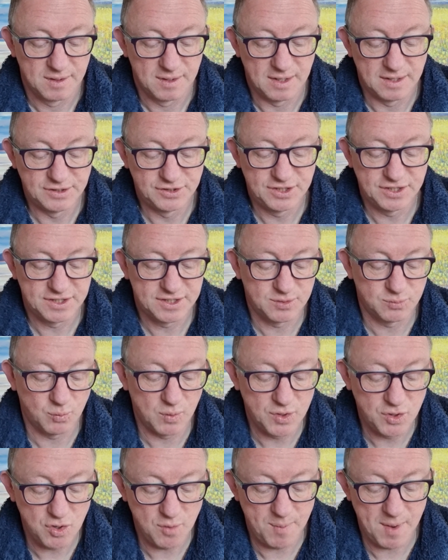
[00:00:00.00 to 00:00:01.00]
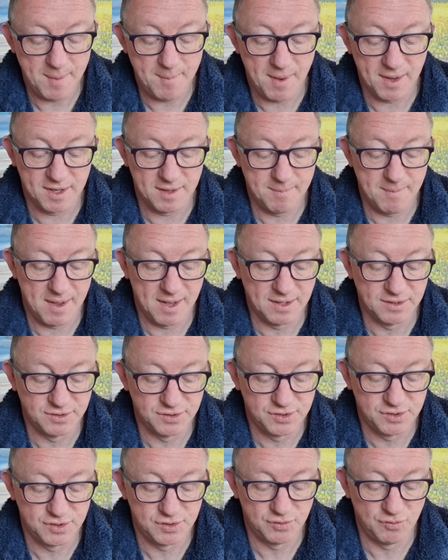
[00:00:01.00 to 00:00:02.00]
And Jesus said, when you obey my
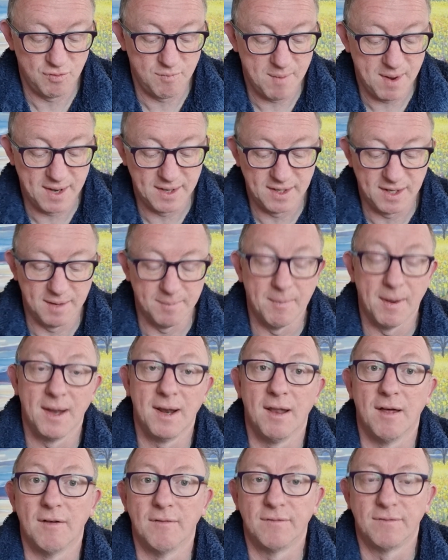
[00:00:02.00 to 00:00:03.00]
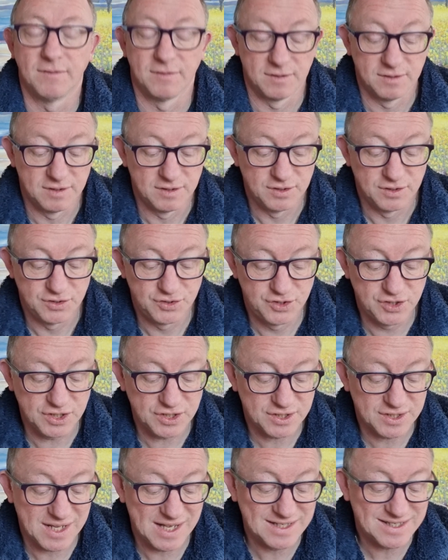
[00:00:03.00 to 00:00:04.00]
commands, you remain in my love.
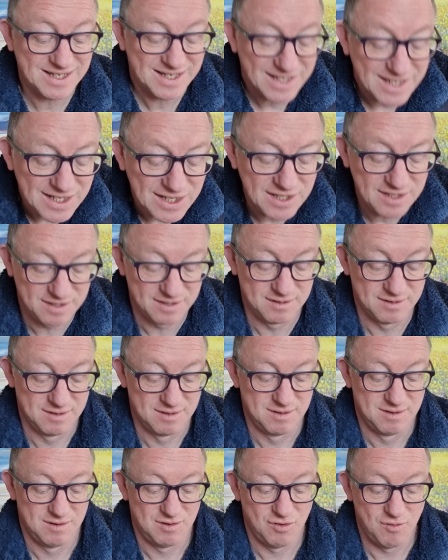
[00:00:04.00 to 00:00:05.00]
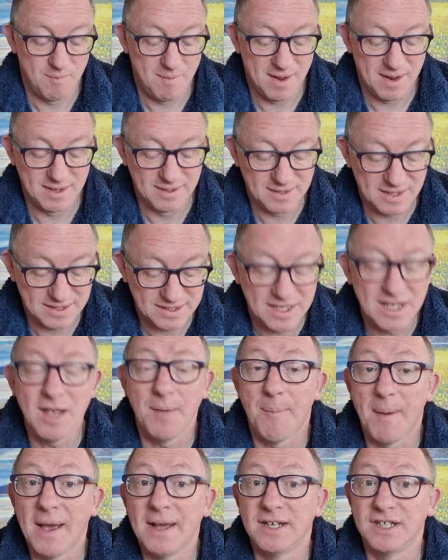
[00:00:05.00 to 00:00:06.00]
Just as he remained, as he
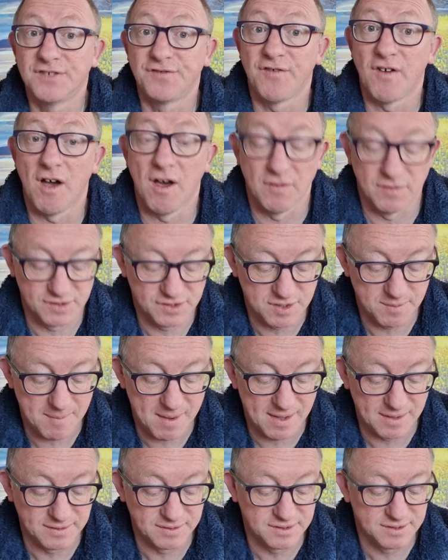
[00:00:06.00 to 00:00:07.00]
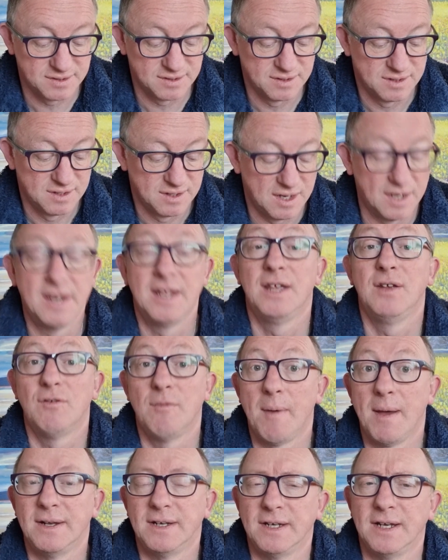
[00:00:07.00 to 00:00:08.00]
obeyed his Father's commands, and he
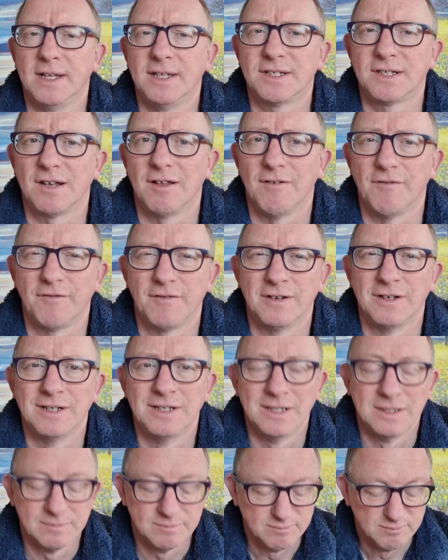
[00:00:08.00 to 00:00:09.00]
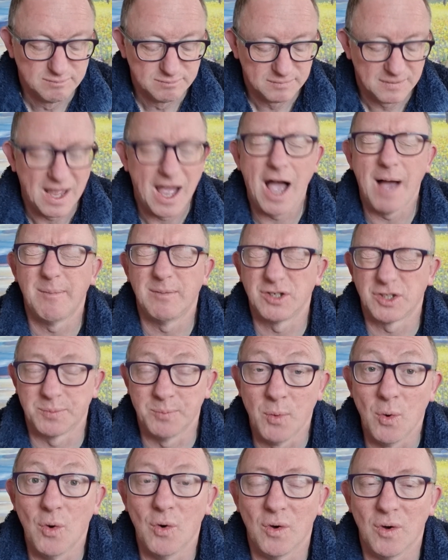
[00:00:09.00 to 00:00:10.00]
remained in his love. How much
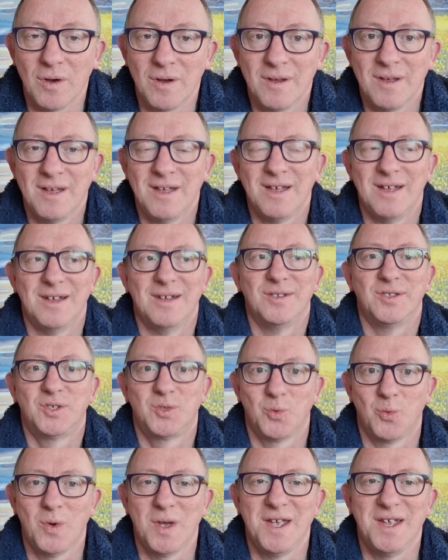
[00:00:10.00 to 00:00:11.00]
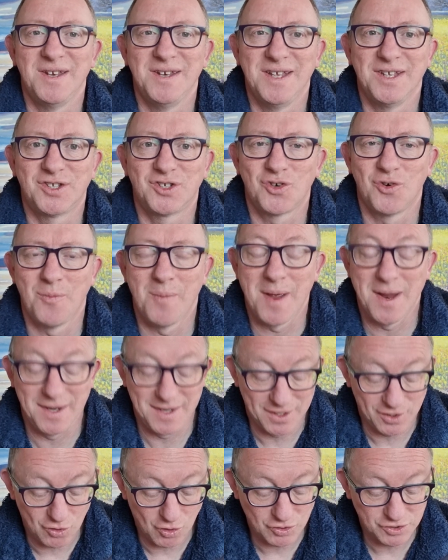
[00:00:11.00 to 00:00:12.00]
more do we need to remain
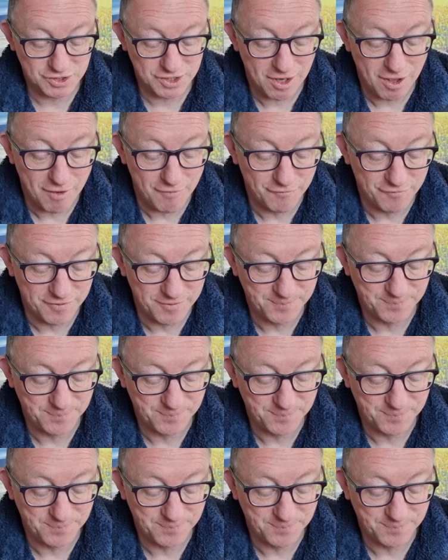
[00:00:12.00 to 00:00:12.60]
in God's love?